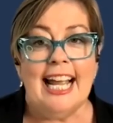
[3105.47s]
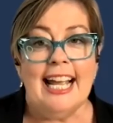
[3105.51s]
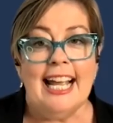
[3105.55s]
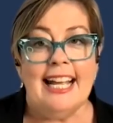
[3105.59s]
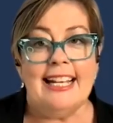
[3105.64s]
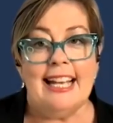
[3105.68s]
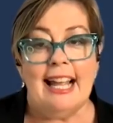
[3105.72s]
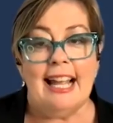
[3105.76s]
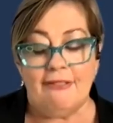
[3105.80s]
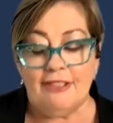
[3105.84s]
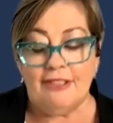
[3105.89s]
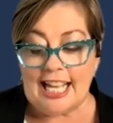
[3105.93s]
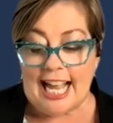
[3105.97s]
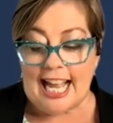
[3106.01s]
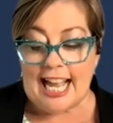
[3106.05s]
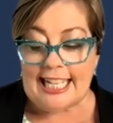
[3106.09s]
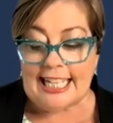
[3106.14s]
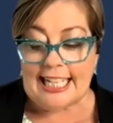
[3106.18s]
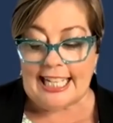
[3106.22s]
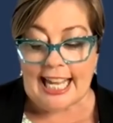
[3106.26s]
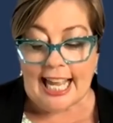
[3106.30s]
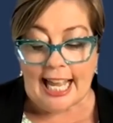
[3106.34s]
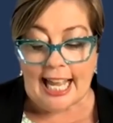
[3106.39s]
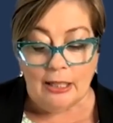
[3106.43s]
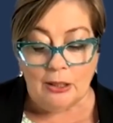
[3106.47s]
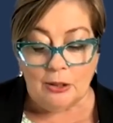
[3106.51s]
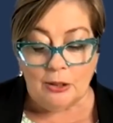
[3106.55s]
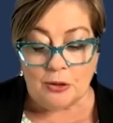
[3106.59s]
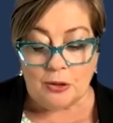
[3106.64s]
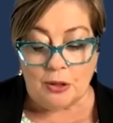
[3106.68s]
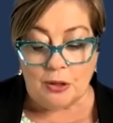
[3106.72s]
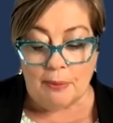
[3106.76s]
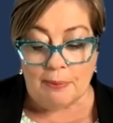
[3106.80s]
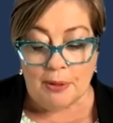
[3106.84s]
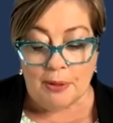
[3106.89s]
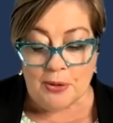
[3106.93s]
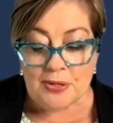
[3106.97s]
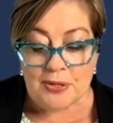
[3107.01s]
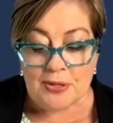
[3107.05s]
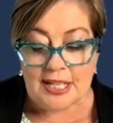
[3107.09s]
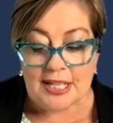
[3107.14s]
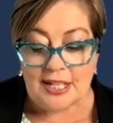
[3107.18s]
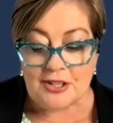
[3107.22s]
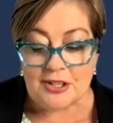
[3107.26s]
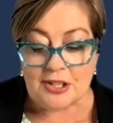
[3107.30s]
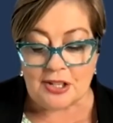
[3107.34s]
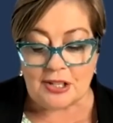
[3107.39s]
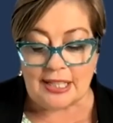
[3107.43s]
navigating elder abuse in
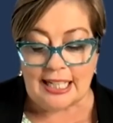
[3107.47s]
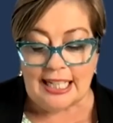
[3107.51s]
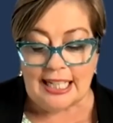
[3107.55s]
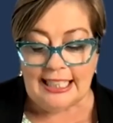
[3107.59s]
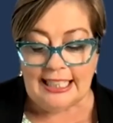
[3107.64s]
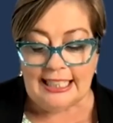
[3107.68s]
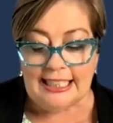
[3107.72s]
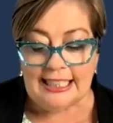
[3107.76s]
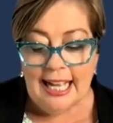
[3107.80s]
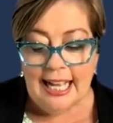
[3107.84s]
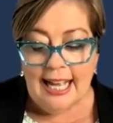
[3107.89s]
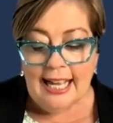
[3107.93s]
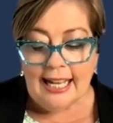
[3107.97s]
Australia.